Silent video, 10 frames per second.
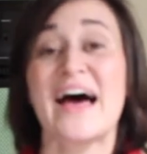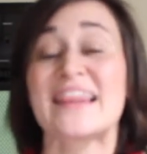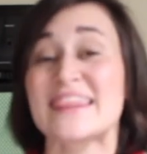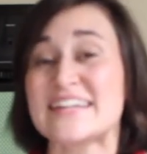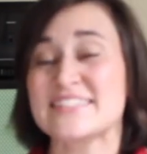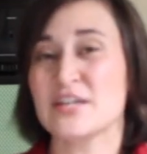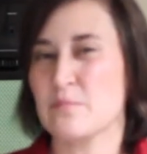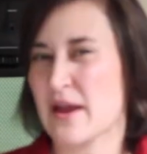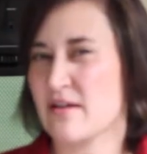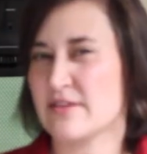Let's
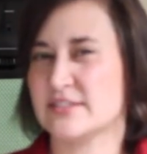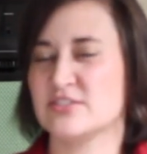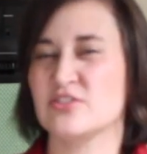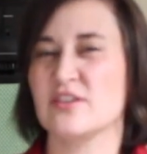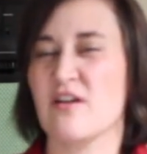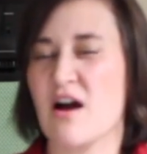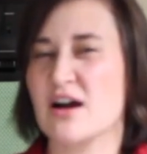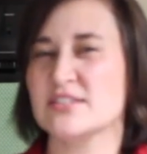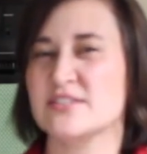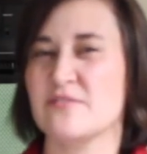compare this to the
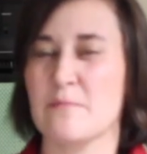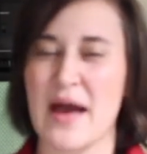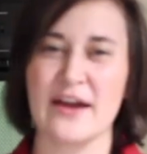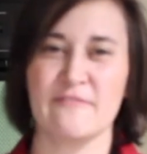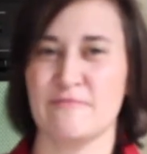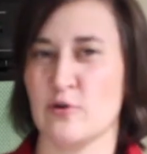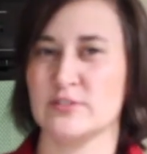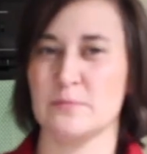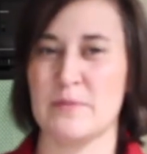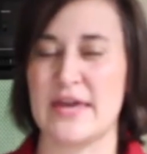cost of a bag of
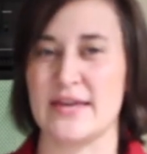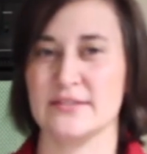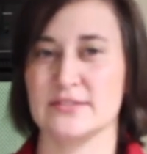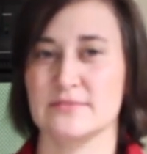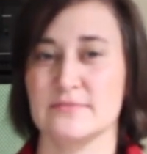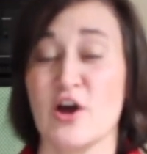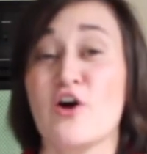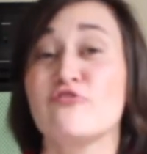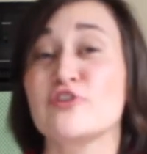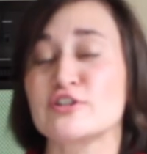frozen peas.
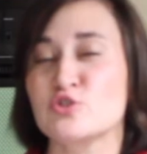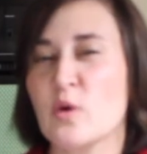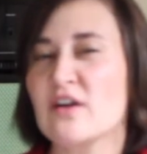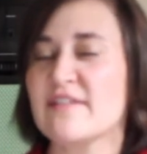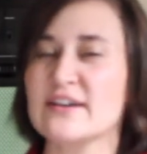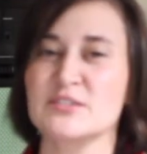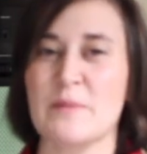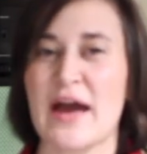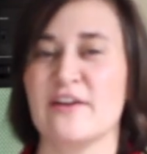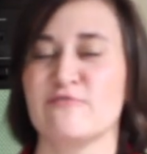For a 12-ounce
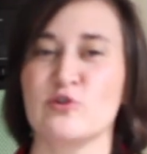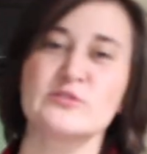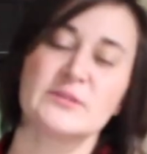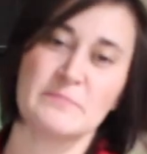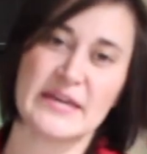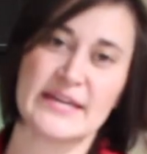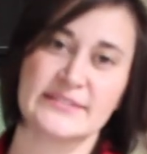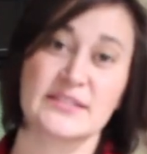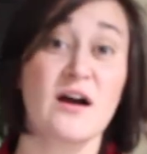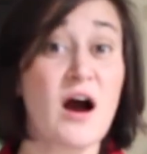bag of frozen
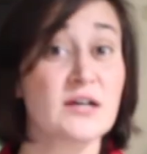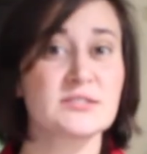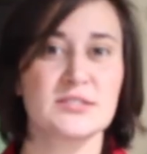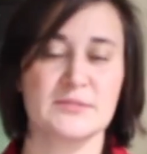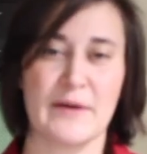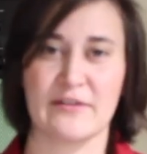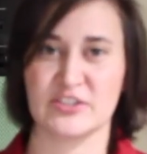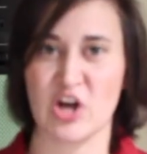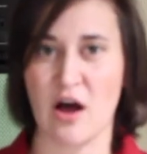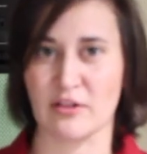peas, the cost is about
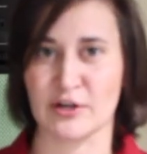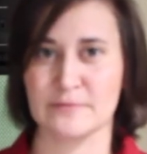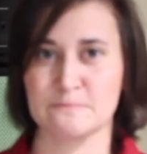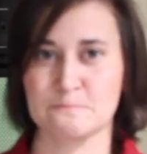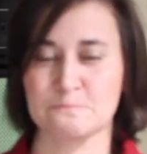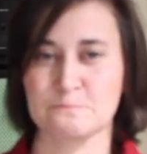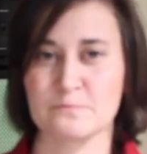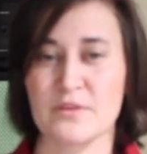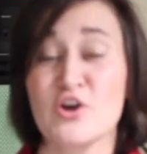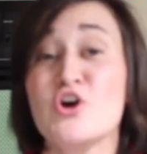$1.
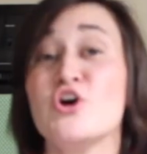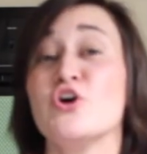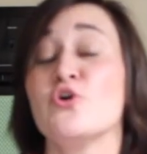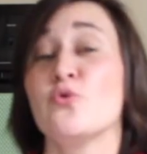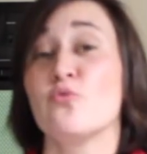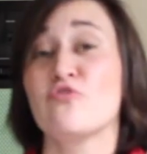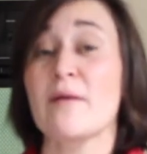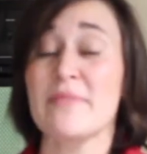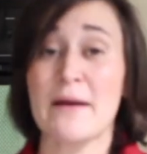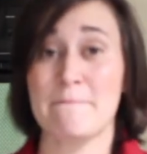
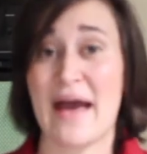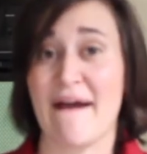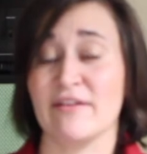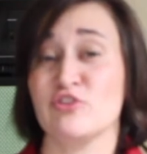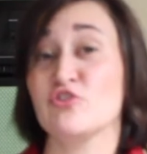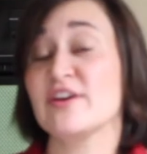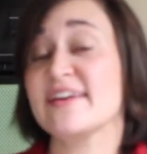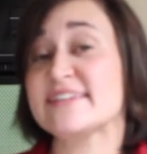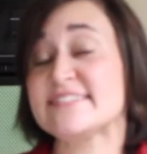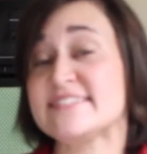From that bag, you can
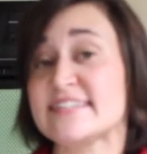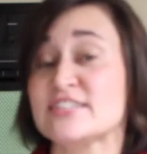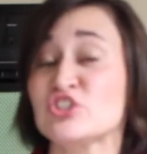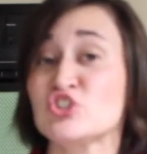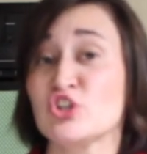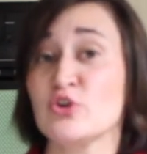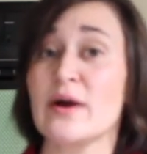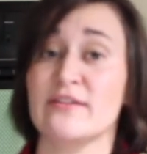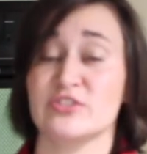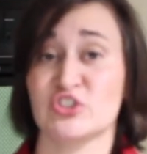get 6
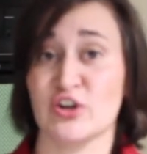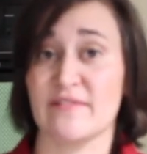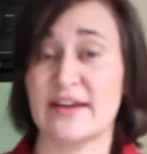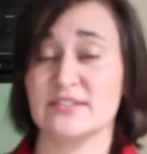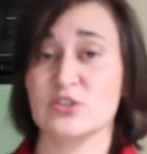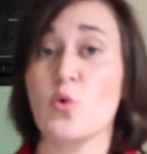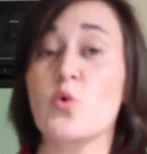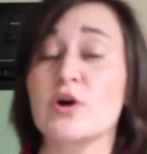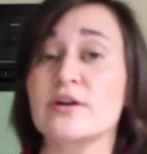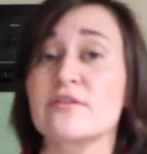2-ounce servings
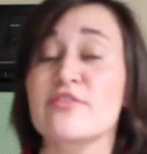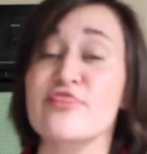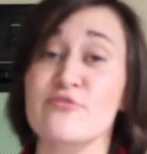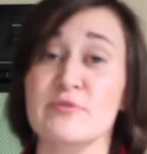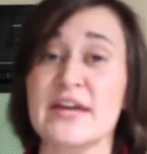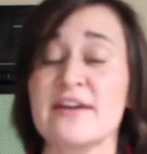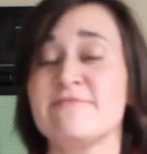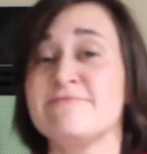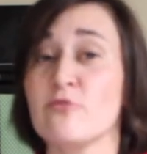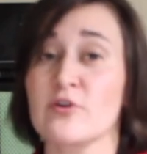or
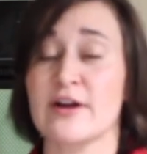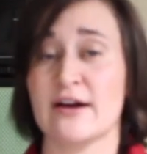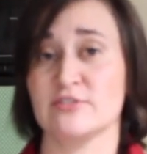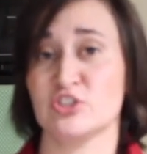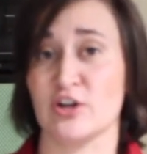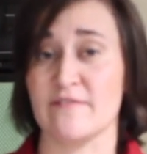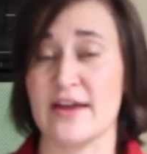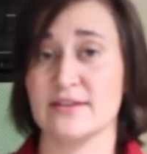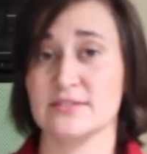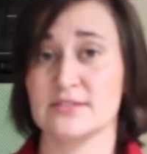3 4-ounce
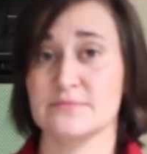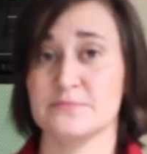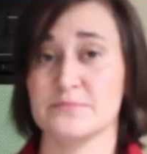servings.